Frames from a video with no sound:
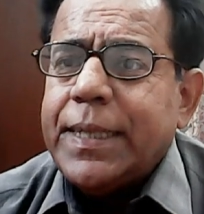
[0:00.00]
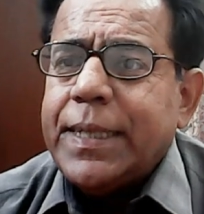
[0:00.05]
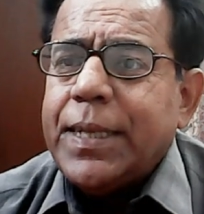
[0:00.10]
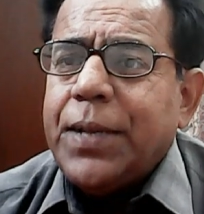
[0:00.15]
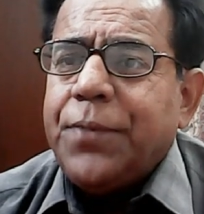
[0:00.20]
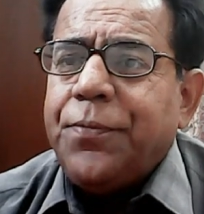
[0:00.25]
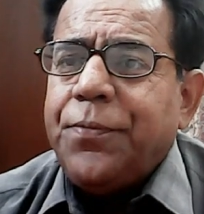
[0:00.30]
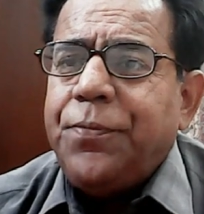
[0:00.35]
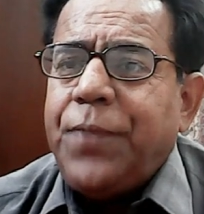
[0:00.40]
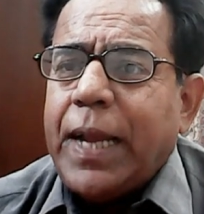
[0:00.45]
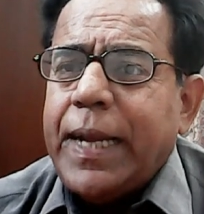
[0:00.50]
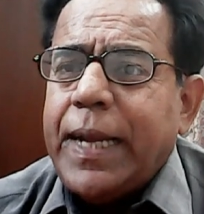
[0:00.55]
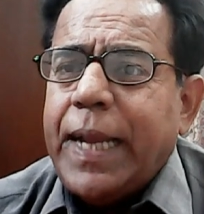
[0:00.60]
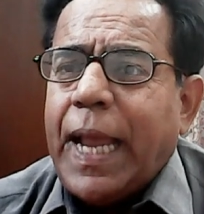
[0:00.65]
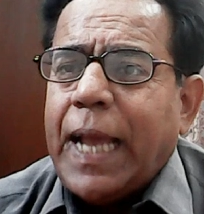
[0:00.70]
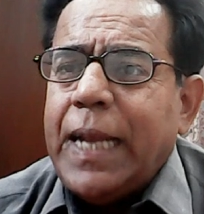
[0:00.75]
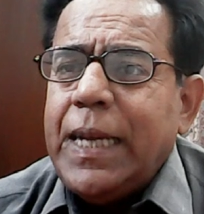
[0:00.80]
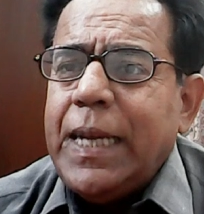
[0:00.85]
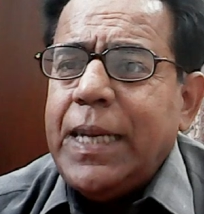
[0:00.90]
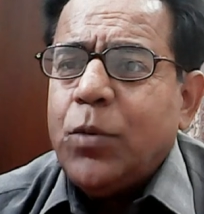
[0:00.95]
When
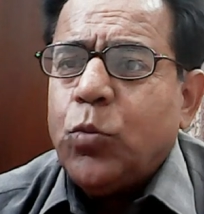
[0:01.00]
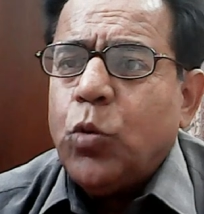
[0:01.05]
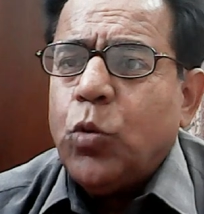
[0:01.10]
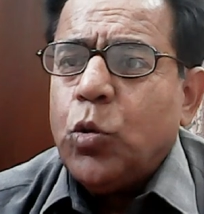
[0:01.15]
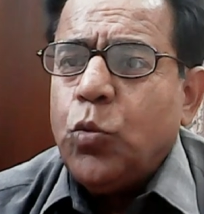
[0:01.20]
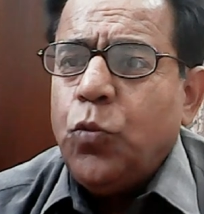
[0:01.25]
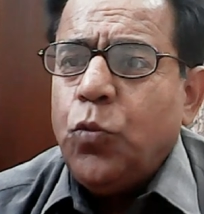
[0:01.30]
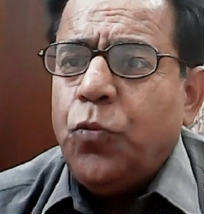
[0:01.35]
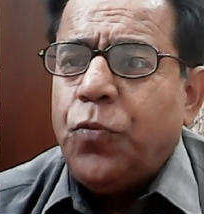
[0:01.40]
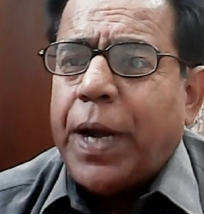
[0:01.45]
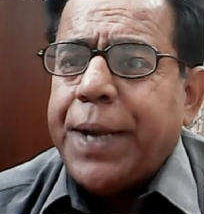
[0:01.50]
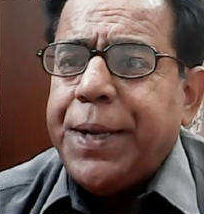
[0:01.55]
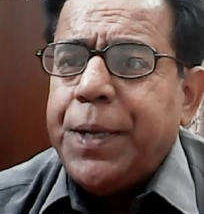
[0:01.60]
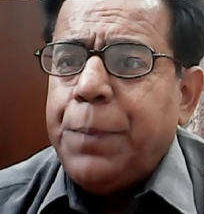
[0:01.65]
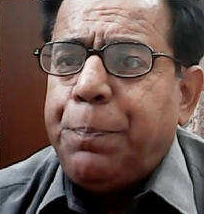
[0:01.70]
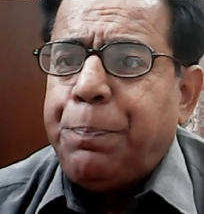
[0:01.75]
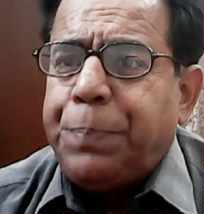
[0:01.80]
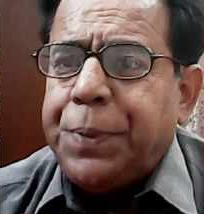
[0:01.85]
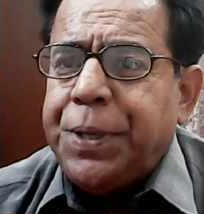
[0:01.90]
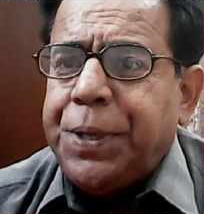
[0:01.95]
L equal to 1,
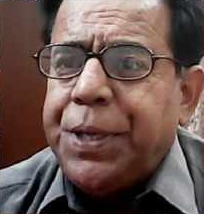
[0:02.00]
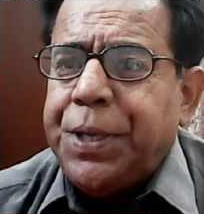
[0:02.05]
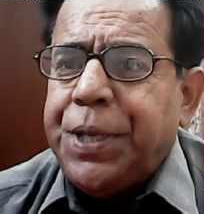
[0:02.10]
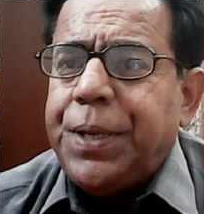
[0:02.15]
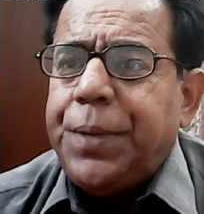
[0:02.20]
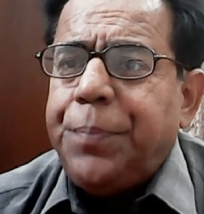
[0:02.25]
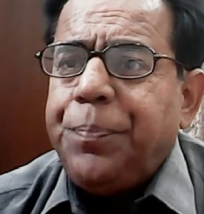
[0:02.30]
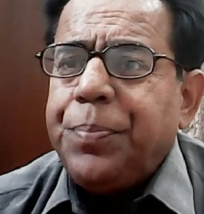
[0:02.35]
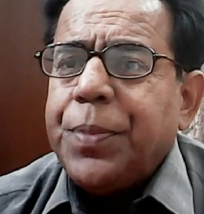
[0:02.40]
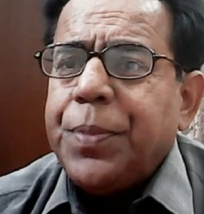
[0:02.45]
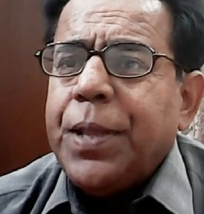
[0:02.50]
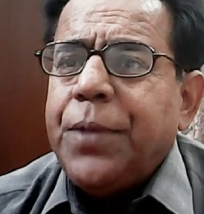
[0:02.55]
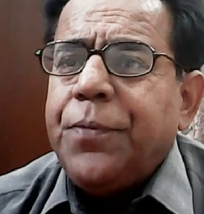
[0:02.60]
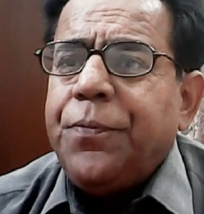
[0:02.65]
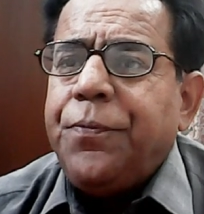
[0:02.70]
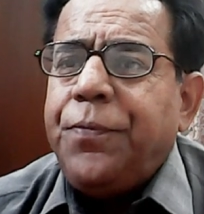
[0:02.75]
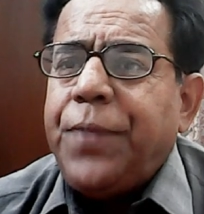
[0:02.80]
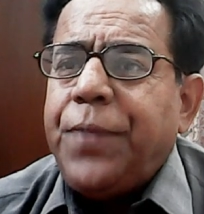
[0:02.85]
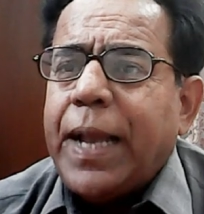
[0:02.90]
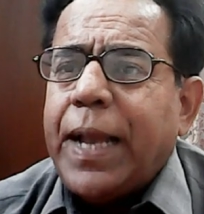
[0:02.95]
P.
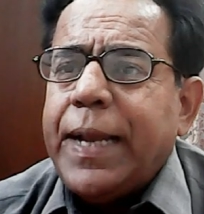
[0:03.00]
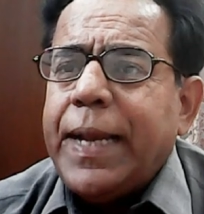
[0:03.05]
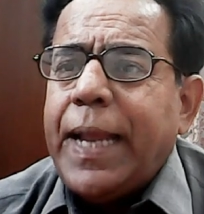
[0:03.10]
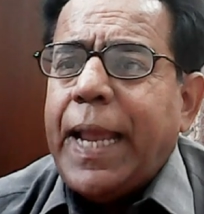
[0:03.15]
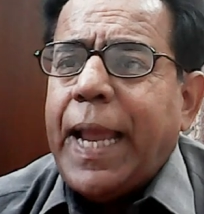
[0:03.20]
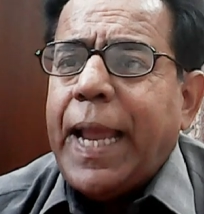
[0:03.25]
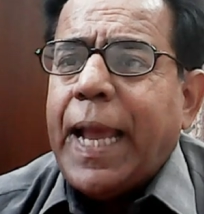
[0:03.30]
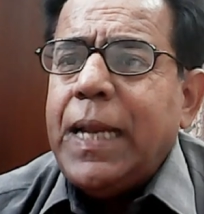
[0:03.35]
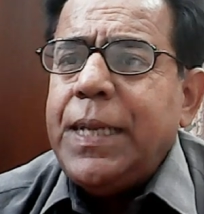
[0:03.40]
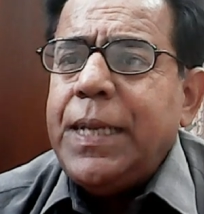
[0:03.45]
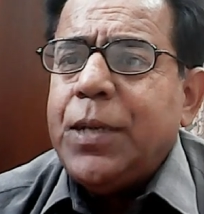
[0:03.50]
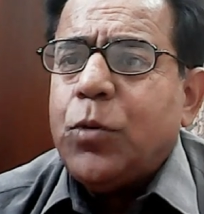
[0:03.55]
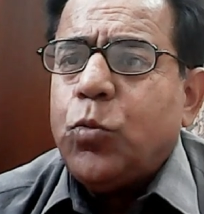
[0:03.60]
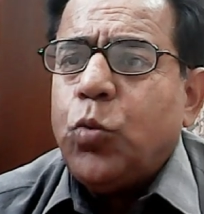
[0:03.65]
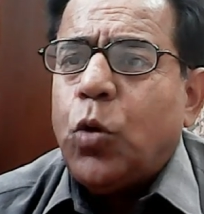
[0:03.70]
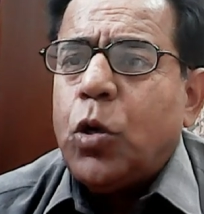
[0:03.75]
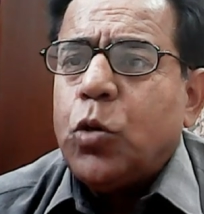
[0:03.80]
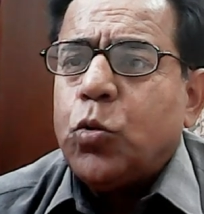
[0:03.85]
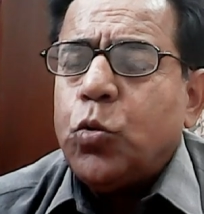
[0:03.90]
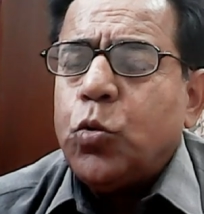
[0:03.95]
When L
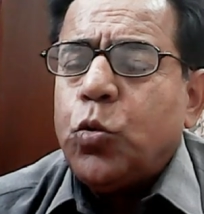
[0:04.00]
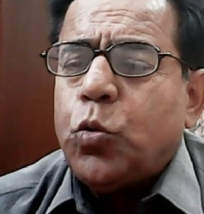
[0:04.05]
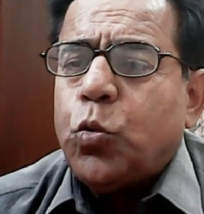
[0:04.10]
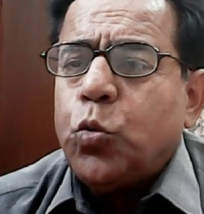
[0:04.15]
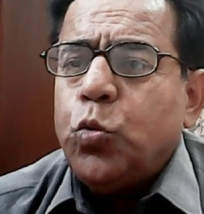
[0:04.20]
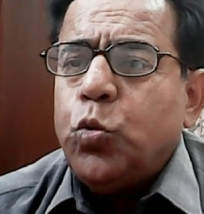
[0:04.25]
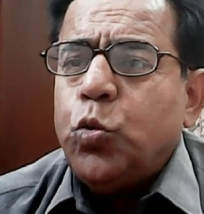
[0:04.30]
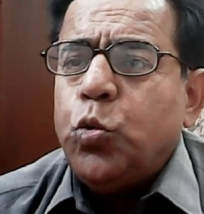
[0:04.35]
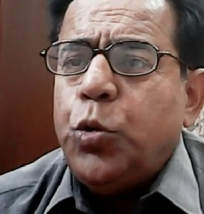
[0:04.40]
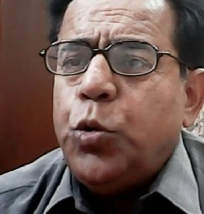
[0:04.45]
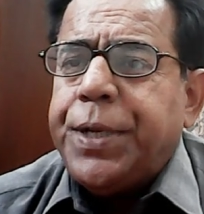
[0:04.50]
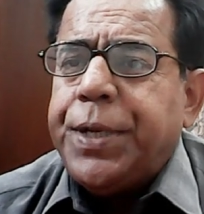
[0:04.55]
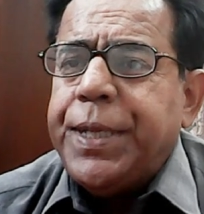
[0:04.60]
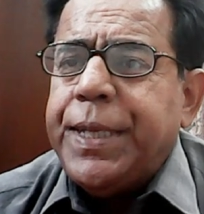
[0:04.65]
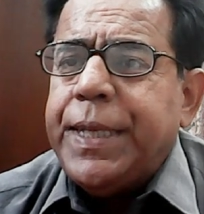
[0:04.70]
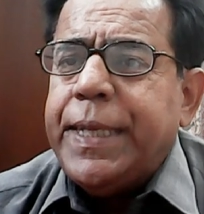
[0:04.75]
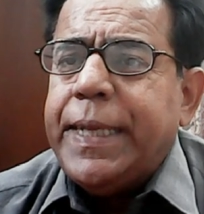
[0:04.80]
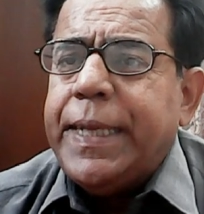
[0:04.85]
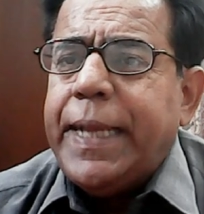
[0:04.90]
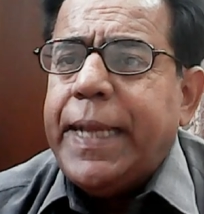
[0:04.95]
equal to 2,
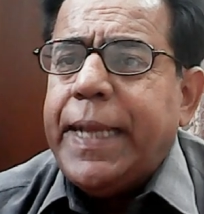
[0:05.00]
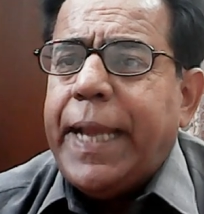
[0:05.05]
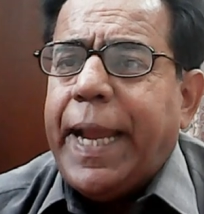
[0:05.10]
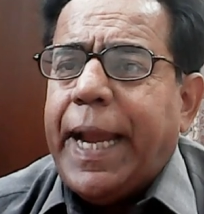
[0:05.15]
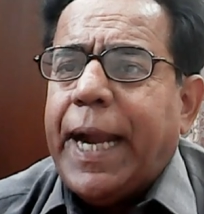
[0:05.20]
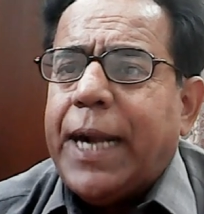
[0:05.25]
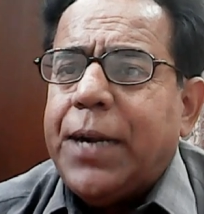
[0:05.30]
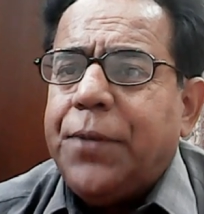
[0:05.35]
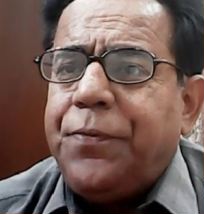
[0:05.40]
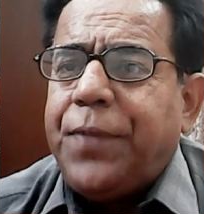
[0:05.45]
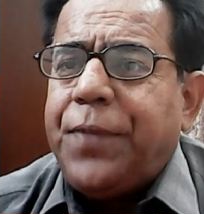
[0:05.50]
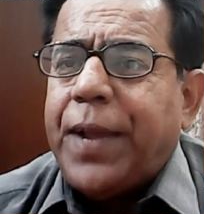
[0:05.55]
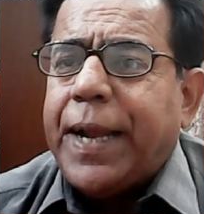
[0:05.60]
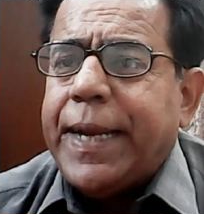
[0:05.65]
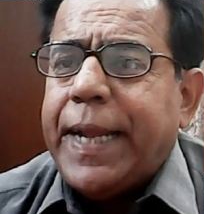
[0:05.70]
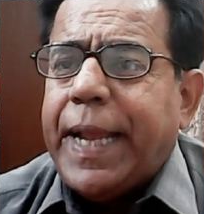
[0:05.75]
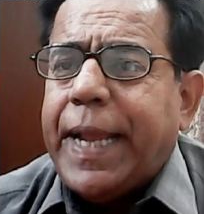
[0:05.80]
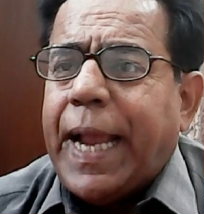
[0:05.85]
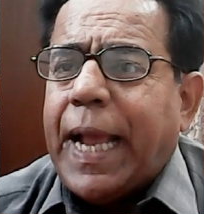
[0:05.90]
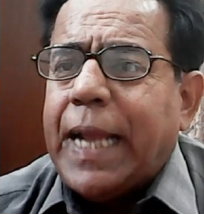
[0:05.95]
D. And
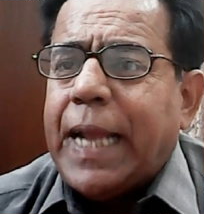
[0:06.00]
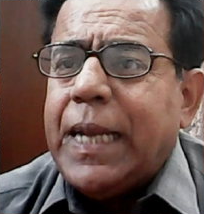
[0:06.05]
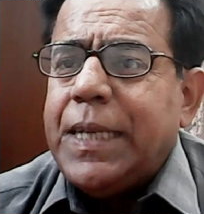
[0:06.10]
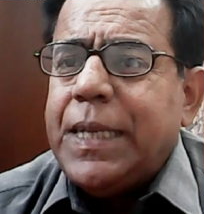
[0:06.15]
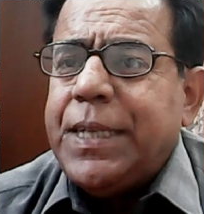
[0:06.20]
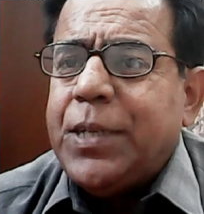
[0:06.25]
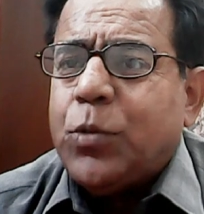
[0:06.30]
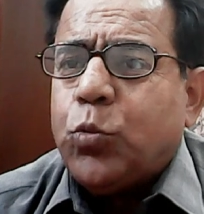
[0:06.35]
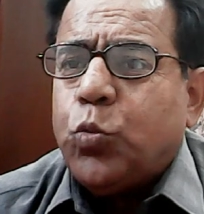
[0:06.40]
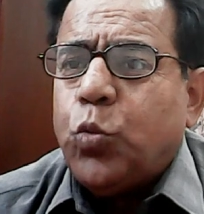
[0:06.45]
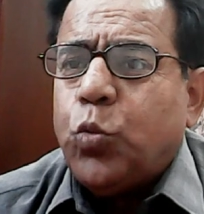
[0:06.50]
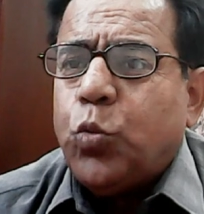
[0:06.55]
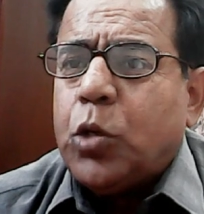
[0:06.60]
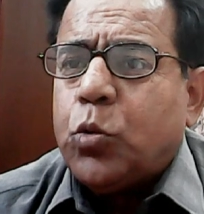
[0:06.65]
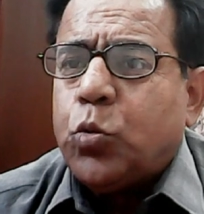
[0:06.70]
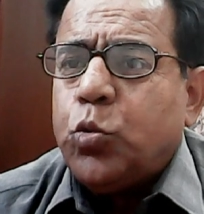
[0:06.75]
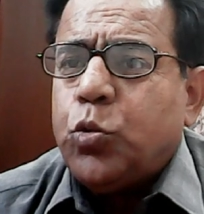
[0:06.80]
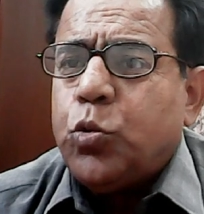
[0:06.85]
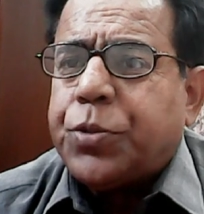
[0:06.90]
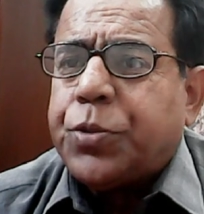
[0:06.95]
when L equal
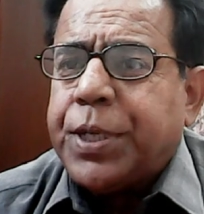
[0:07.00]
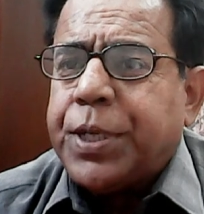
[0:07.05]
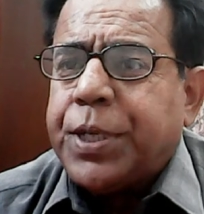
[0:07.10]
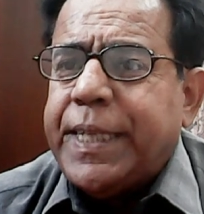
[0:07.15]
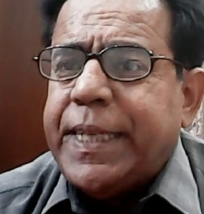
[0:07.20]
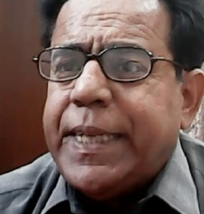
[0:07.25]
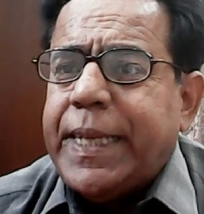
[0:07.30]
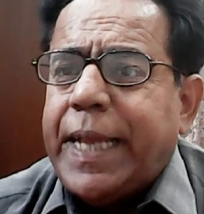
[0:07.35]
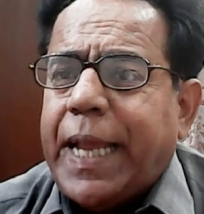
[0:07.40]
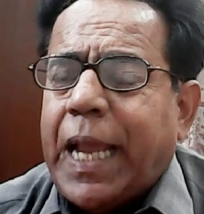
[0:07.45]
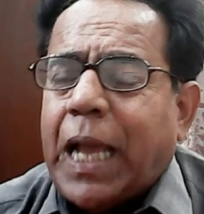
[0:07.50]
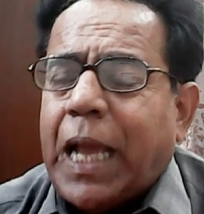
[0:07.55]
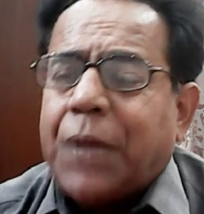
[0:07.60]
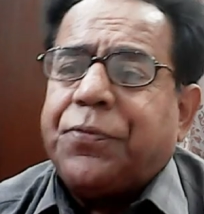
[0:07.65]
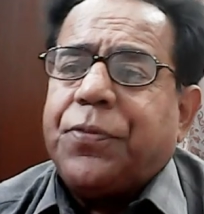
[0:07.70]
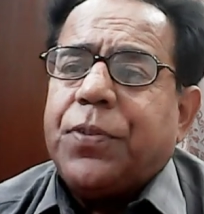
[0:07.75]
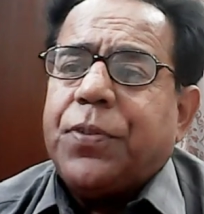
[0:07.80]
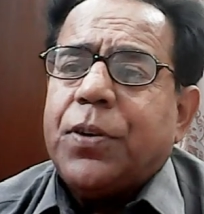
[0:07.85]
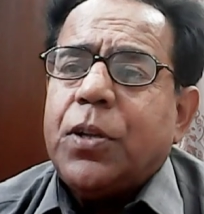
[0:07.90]
to 3, F.